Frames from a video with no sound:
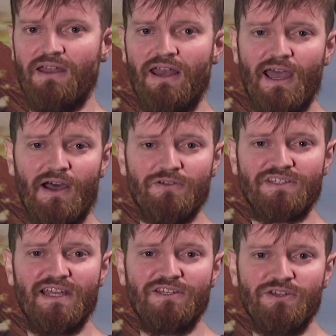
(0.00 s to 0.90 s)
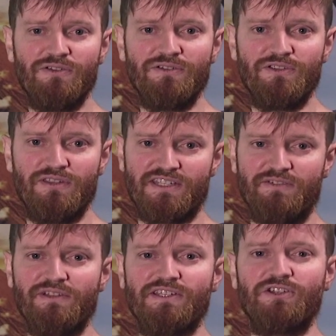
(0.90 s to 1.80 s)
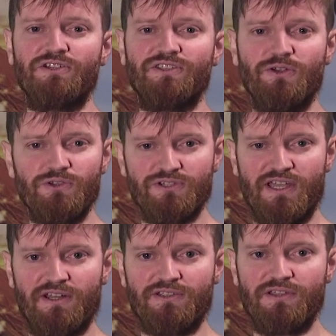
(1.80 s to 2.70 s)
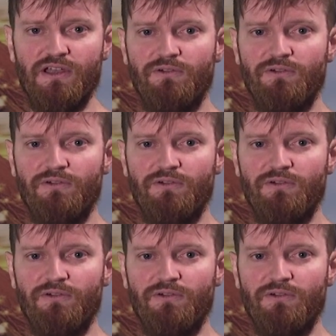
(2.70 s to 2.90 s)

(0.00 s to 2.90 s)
Now, stay tuned to the Civilization social channels.